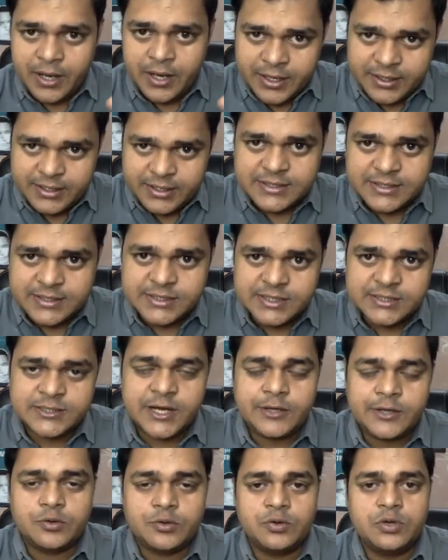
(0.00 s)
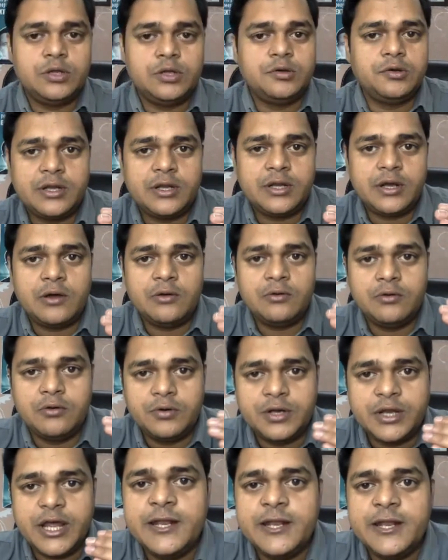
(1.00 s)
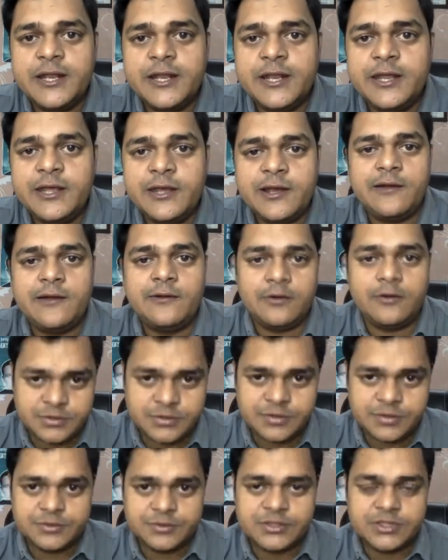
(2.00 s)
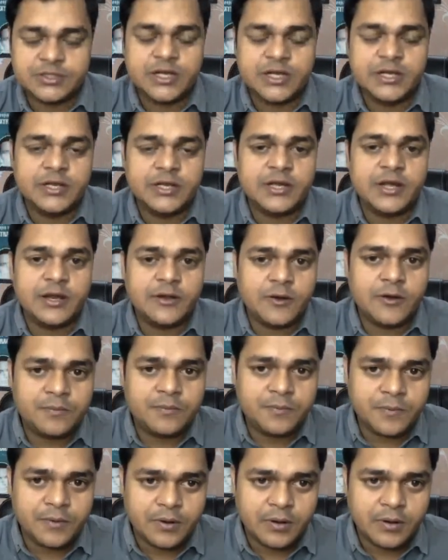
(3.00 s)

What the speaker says: Esxi tool, you can download any kind of services, any kind of